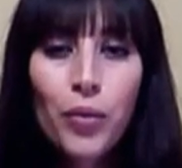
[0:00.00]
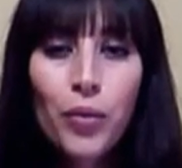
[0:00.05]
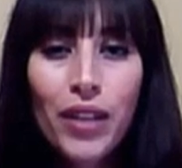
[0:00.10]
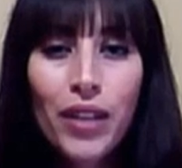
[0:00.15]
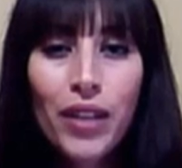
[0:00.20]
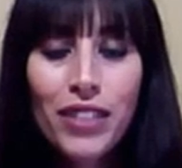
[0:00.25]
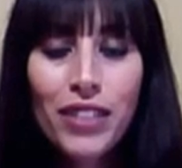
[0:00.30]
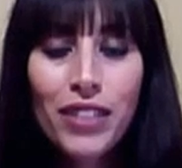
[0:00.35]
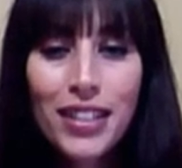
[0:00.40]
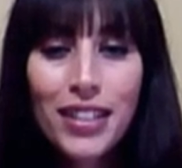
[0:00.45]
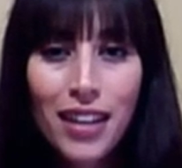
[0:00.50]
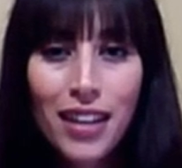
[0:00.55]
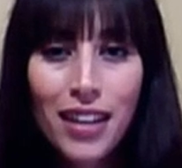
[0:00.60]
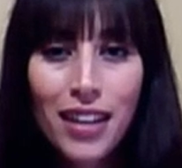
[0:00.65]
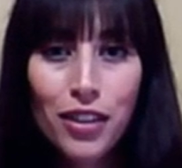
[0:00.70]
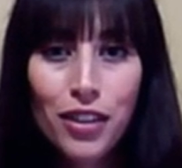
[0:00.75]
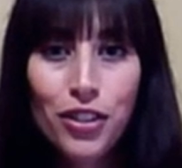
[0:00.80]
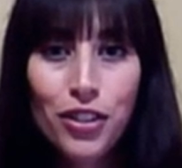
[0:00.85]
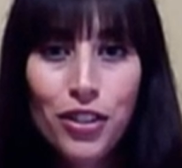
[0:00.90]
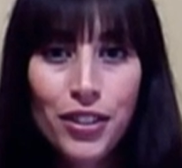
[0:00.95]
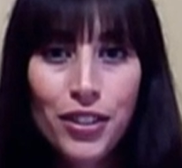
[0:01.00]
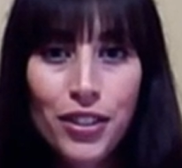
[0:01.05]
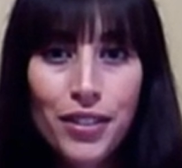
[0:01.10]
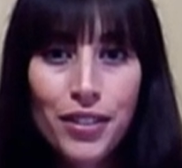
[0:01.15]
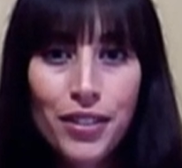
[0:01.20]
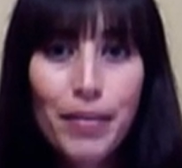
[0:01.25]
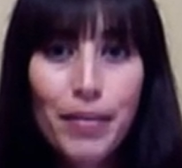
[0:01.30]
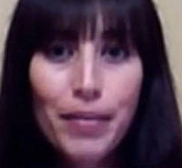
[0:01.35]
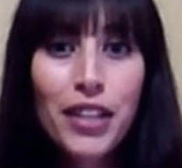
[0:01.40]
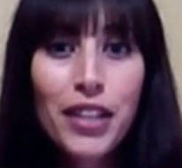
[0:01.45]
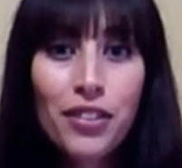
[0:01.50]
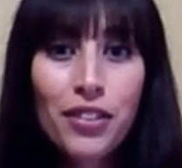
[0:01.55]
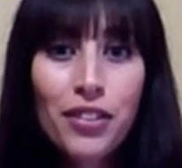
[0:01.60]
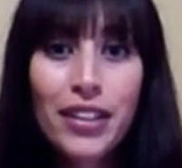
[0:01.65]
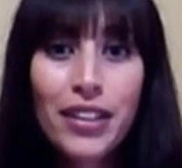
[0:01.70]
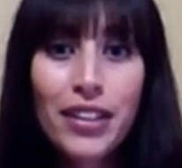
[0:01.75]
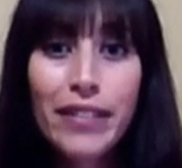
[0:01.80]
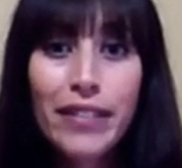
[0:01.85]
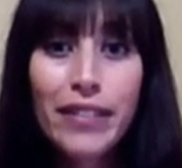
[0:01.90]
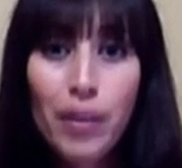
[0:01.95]
Whatever design you choose, make
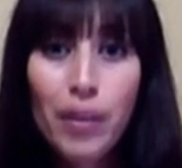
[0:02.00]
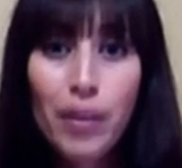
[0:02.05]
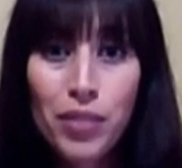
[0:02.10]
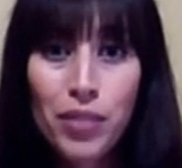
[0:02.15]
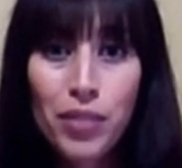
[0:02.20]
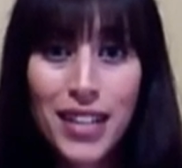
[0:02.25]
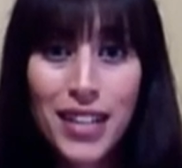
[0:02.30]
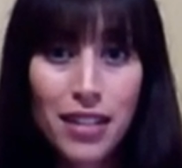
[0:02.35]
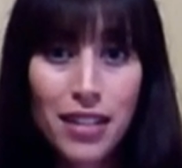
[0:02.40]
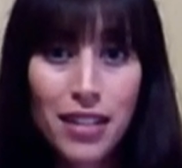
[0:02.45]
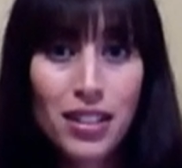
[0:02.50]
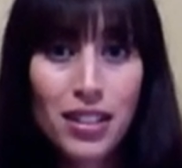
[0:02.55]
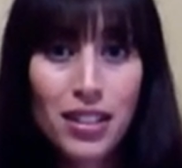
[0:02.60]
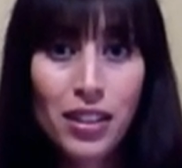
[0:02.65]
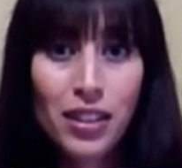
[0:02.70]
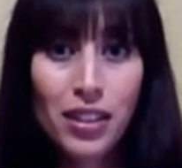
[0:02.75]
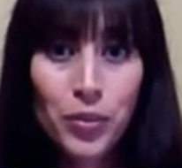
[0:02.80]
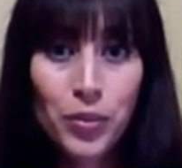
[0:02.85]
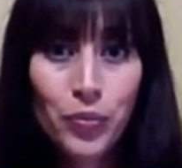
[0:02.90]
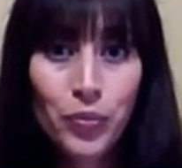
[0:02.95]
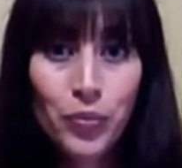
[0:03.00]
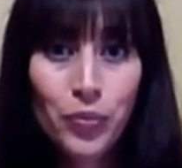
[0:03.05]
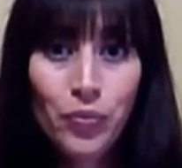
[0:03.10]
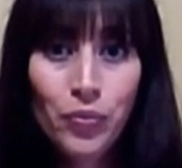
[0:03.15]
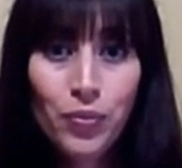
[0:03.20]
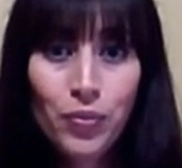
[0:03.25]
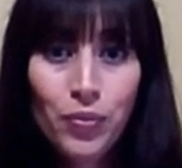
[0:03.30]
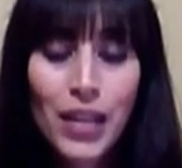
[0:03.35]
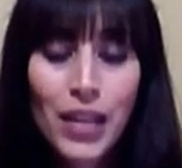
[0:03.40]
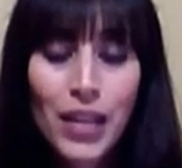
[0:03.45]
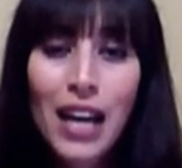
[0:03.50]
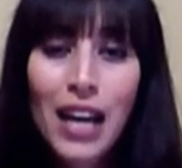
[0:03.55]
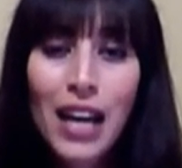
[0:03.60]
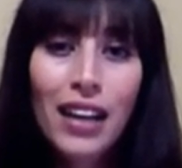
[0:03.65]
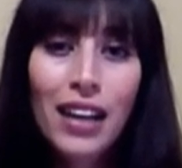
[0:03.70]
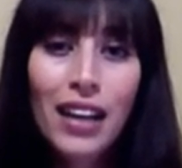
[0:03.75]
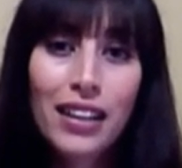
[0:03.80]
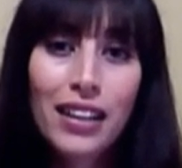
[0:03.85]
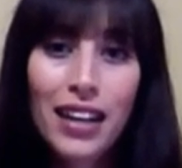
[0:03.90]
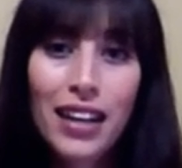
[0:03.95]
sure that it represents you.
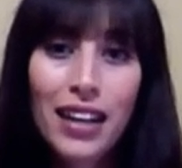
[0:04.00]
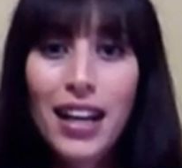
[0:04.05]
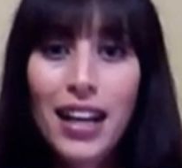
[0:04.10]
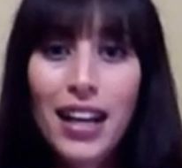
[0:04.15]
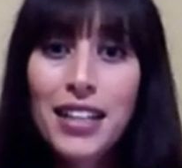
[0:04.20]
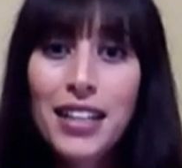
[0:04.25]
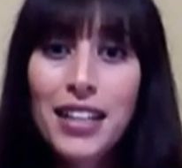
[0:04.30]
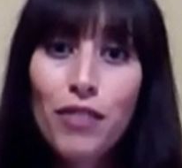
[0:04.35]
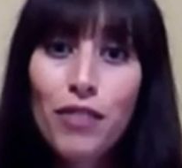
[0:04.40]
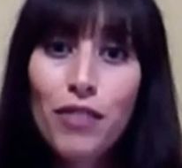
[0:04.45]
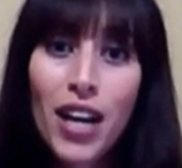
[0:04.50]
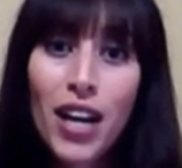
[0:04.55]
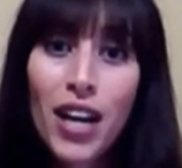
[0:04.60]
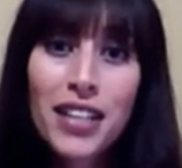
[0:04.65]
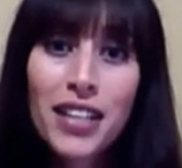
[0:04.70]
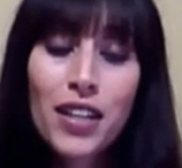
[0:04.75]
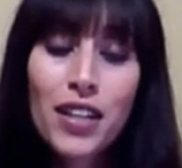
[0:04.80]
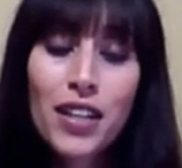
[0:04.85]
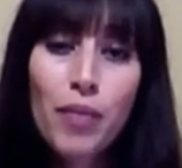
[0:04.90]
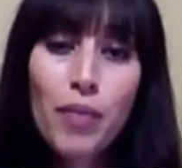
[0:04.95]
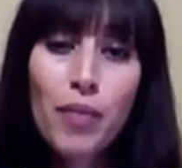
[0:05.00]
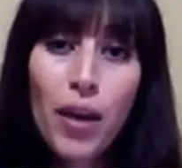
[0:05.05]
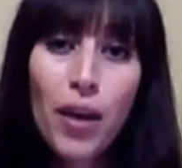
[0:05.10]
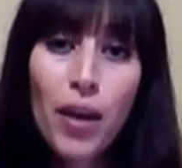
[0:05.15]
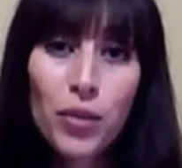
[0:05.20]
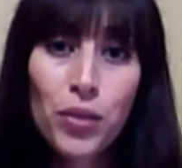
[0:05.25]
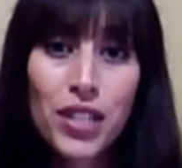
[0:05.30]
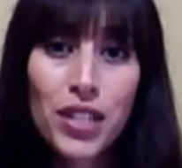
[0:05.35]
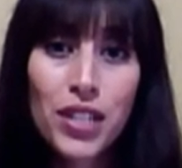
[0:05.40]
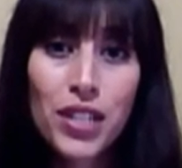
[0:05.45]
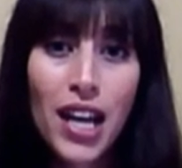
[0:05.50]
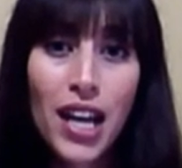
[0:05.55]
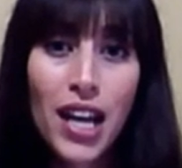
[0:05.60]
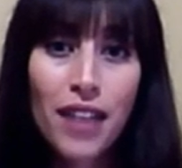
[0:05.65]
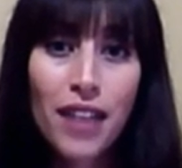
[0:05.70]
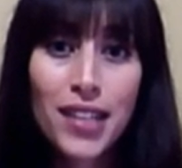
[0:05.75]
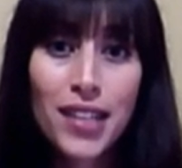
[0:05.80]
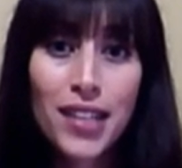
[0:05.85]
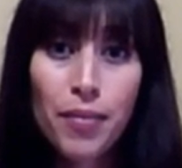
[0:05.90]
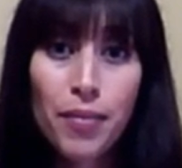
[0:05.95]
Now, as a writer, you might want to
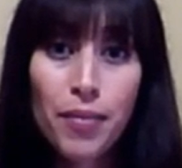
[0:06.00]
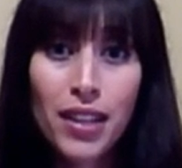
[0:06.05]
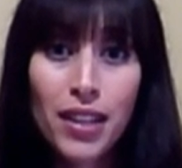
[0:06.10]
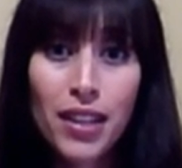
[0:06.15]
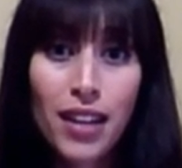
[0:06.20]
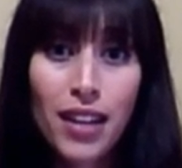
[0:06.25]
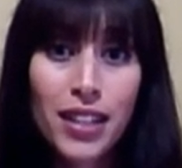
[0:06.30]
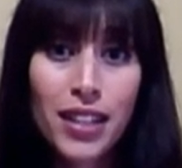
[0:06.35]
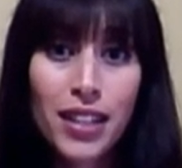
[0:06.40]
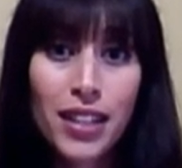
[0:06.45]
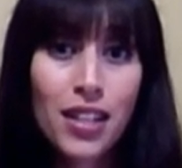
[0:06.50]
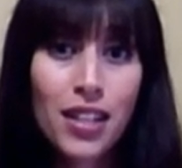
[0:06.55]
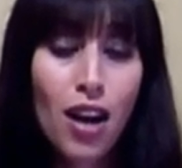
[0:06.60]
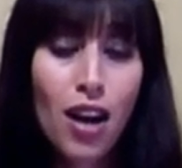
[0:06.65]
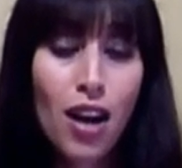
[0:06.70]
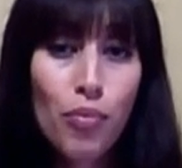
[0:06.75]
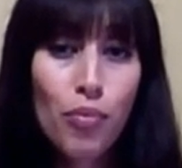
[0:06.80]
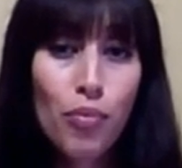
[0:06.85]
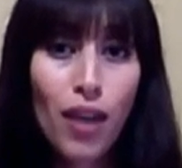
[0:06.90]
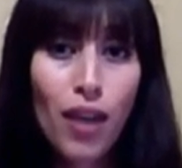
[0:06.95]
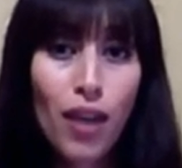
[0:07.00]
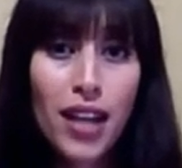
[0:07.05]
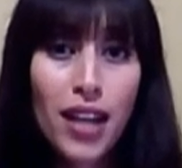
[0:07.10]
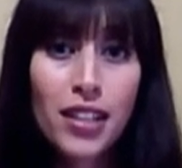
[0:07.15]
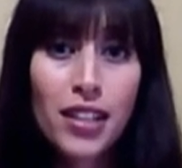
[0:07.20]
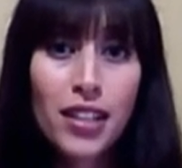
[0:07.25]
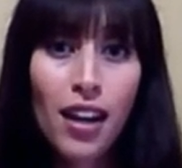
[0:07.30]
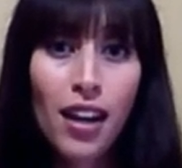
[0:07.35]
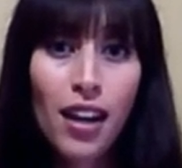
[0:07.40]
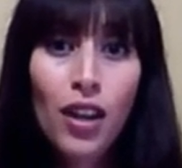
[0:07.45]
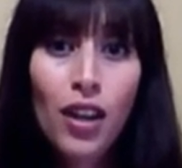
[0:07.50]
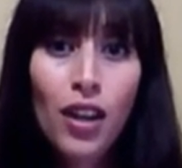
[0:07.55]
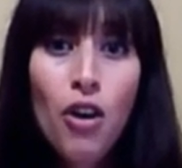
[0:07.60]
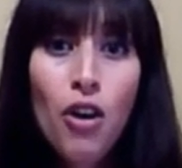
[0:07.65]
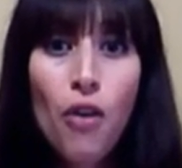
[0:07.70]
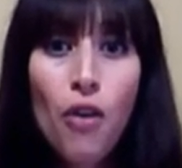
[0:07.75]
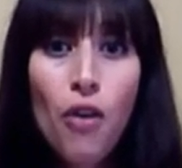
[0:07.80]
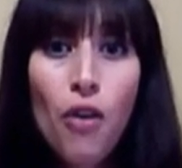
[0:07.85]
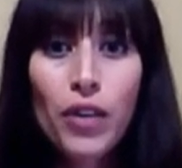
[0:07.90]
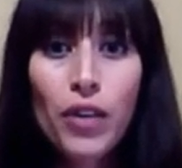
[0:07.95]
have something like a typewriter
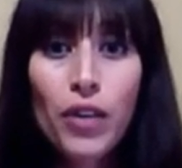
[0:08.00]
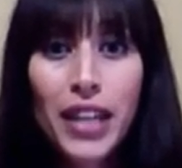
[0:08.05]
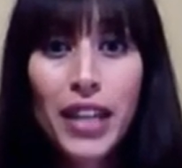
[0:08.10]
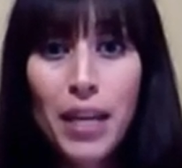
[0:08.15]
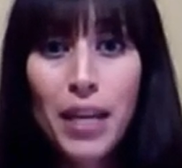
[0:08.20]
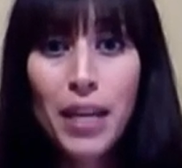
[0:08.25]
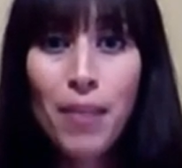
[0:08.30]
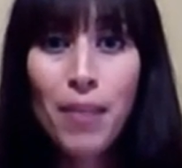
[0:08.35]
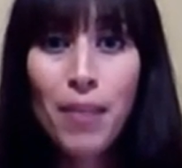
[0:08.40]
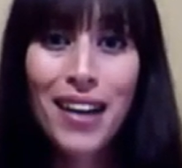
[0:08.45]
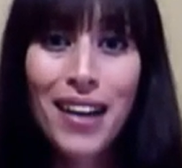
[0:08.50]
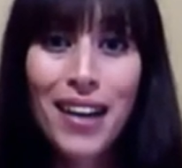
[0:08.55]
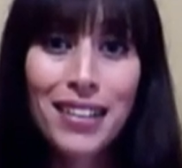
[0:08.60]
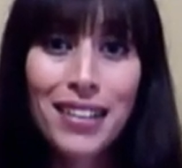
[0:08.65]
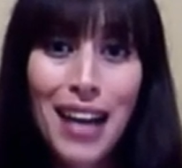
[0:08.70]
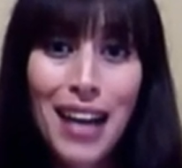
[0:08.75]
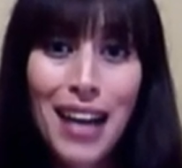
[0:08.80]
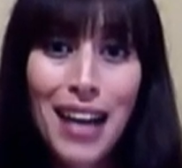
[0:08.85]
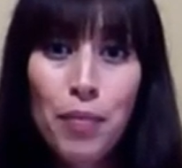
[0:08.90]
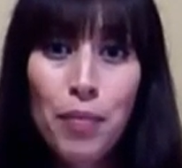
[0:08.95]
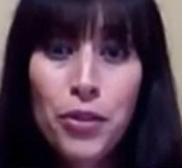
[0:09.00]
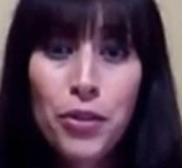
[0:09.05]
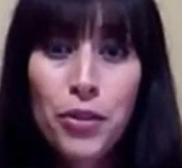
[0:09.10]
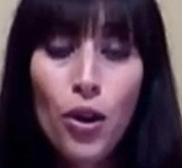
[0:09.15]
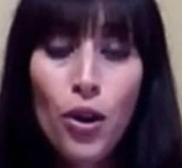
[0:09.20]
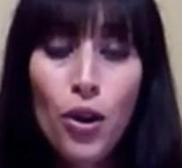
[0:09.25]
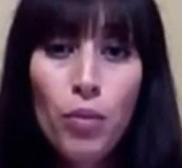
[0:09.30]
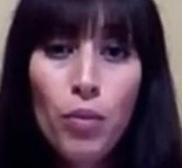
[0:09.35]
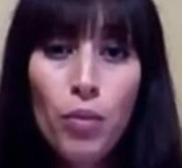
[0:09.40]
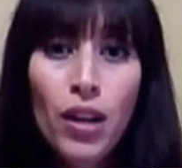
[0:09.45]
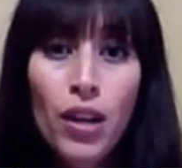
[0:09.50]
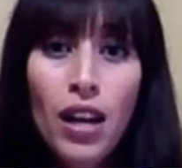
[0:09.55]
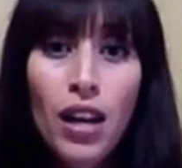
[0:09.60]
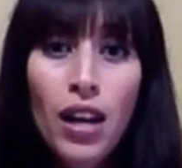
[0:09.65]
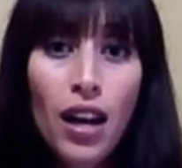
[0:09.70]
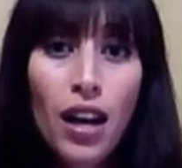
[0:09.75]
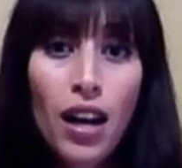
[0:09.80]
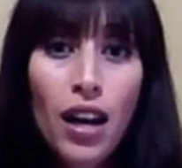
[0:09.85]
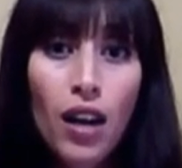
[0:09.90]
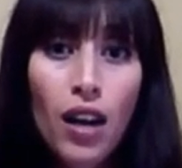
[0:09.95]
or a keypad, a laptop,
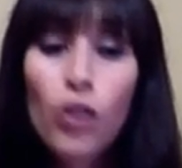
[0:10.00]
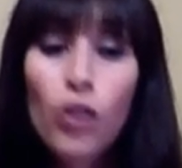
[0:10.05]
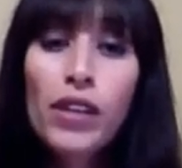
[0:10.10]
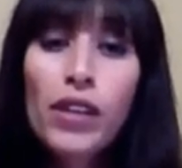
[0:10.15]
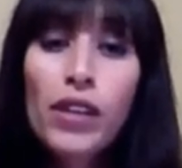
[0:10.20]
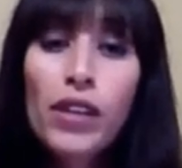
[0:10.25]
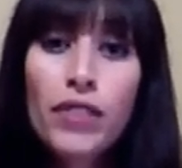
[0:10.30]
or